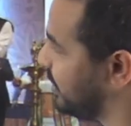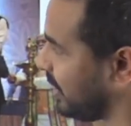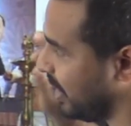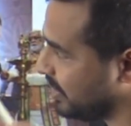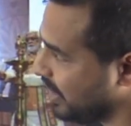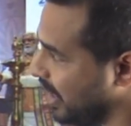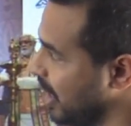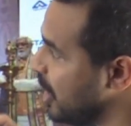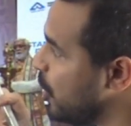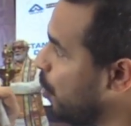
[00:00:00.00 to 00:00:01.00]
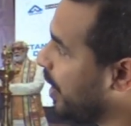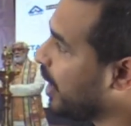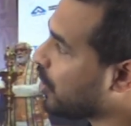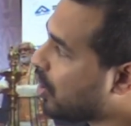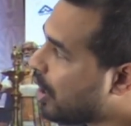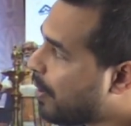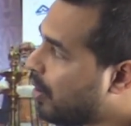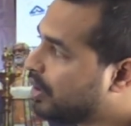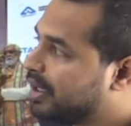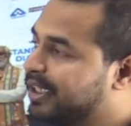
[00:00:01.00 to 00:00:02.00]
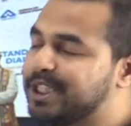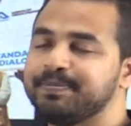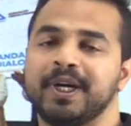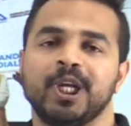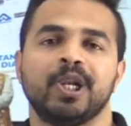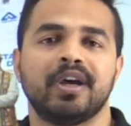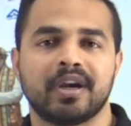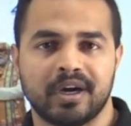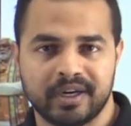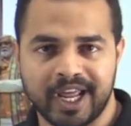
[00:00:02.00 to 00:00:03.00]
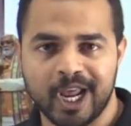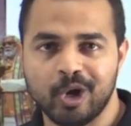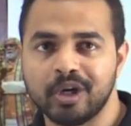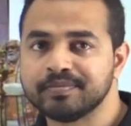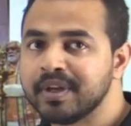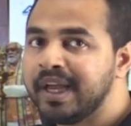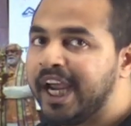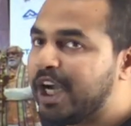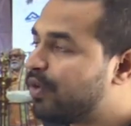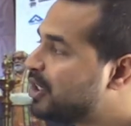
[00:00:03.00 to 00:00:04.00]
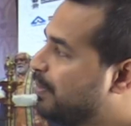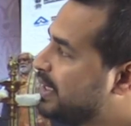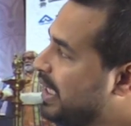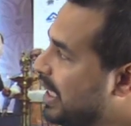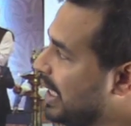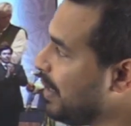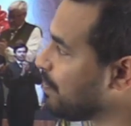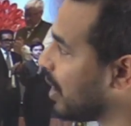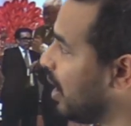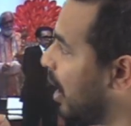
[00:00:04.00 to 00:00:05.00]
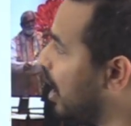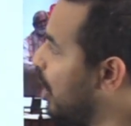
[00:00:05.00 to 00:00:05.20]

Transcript: presidency. When I talk about this particular uh, dialogue, it was basically Uh,